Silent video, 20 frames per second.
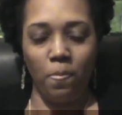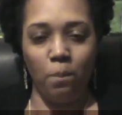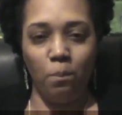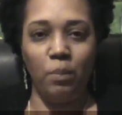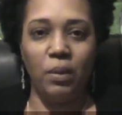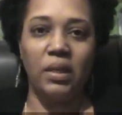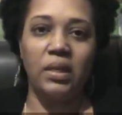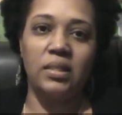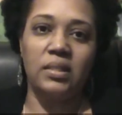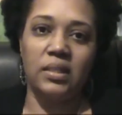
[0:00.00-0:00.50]

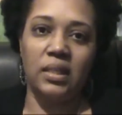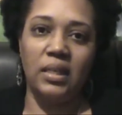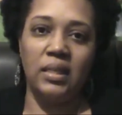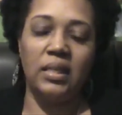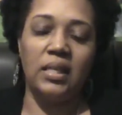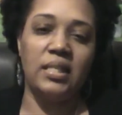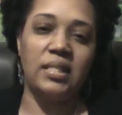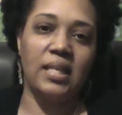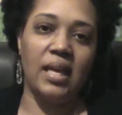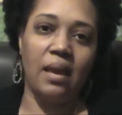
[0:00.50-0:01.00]
Because
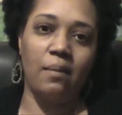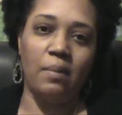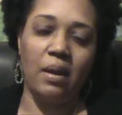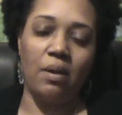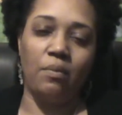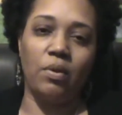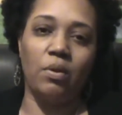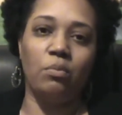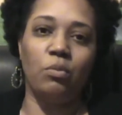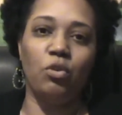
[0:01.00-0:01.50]
anytime I
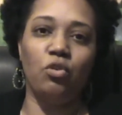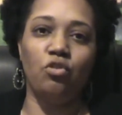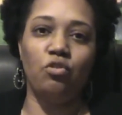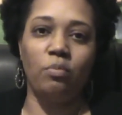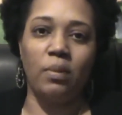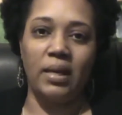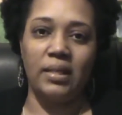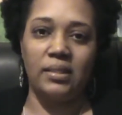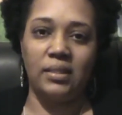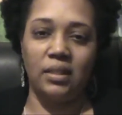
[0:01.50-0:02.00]
removed
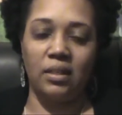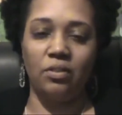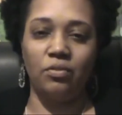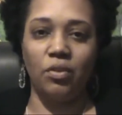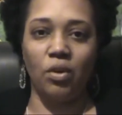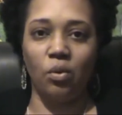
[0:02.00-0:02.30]
myself